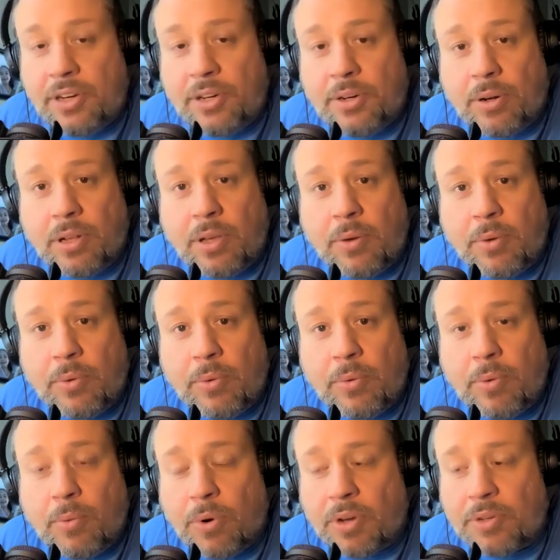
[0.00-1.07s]
Shirley, who
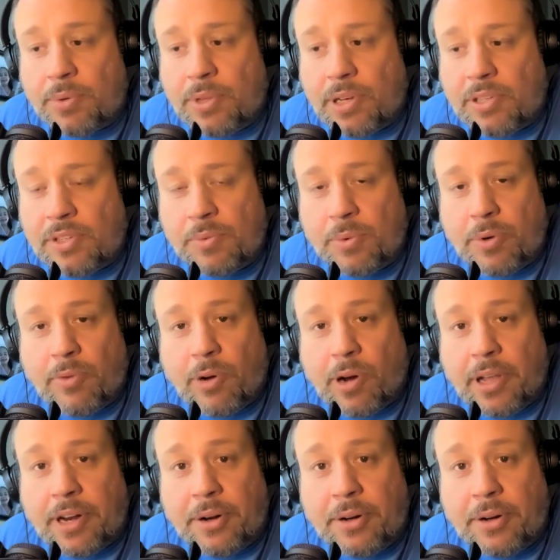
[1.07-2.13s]
works with us, is one of our
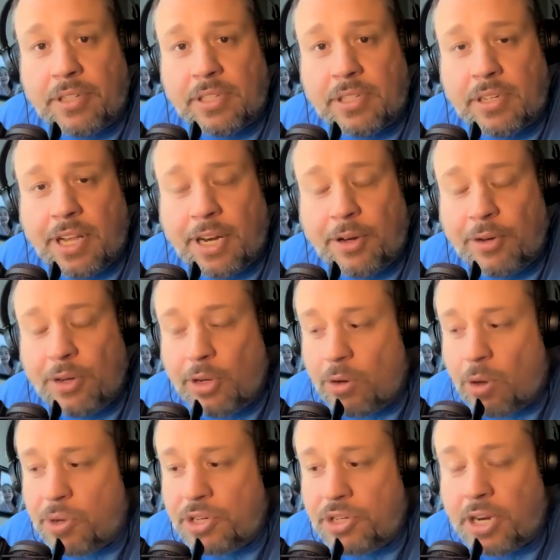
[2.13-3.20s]
editors and
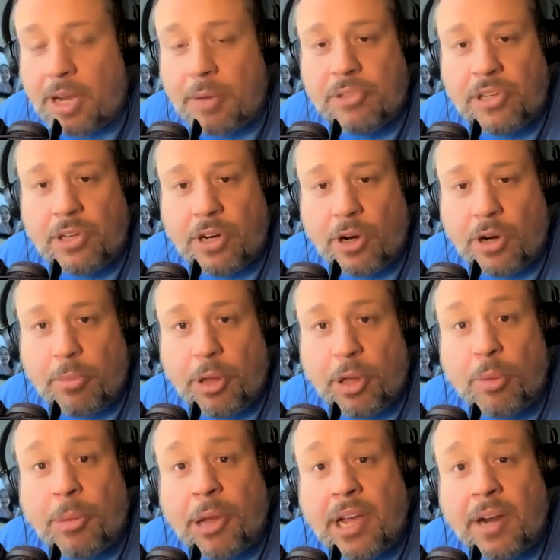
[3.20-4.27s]
always chimes in on our
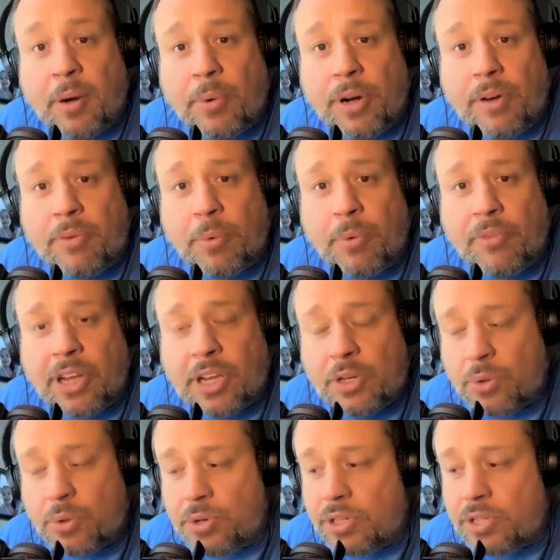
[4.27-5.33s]
mailbag whenever we've got
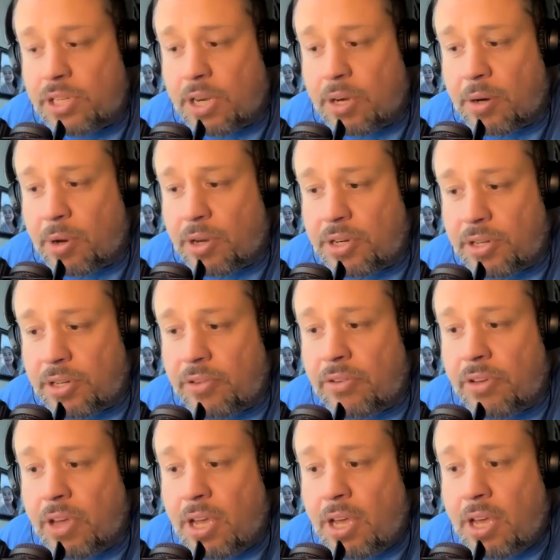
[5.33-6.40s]
Georgia Tech questions,
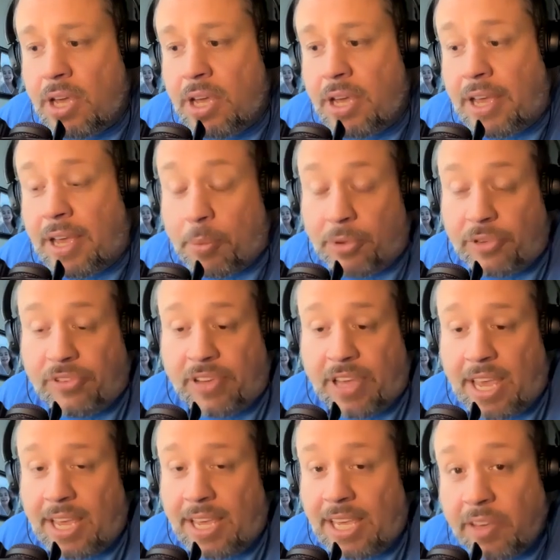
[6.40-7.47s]
was
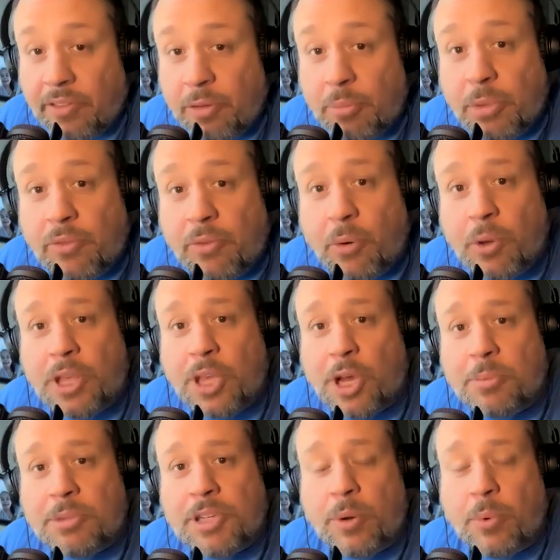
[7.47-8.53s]
saying even before the
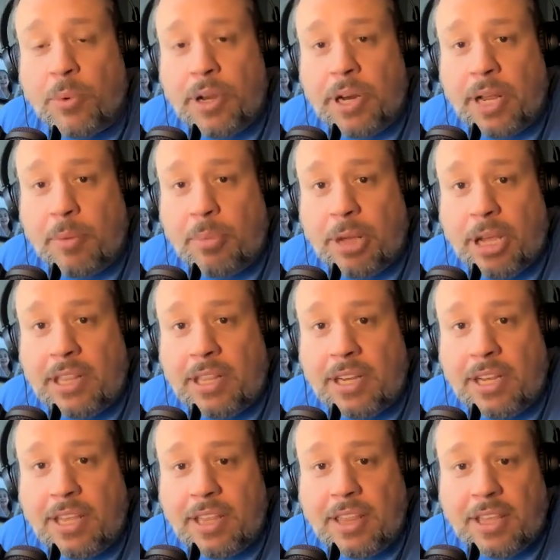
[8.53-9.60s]
upset win at Pitt that
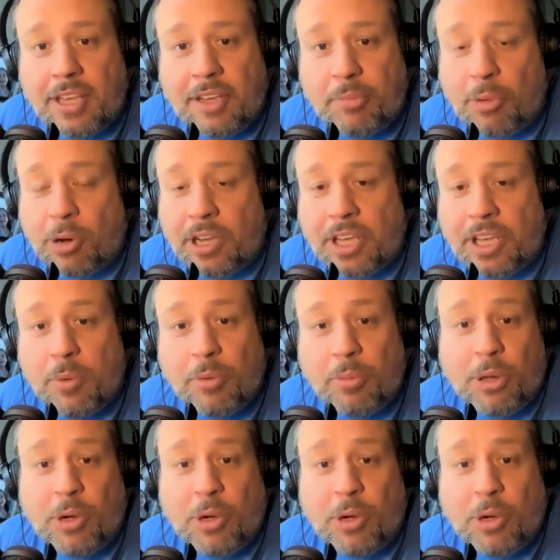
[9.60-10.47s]
he thinks Brent Key would be